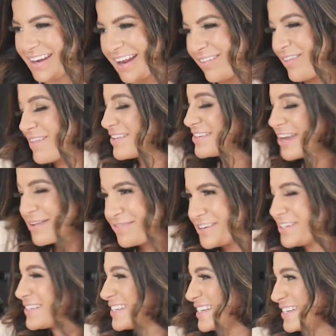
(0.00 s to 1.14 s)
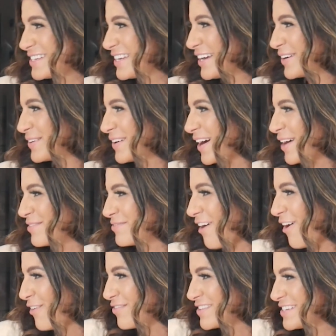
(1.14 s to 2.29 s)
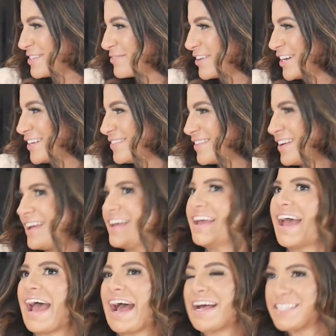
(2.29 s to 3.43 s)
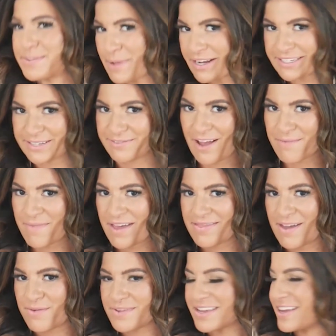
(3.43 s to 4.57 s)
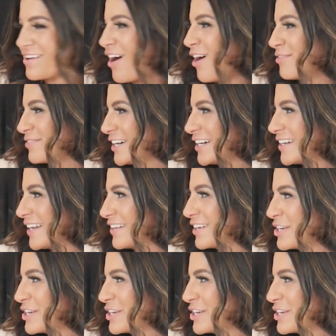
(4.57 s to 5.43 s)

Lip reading: And I love the diversity, too, of all the different aspects of vet med that we can offer and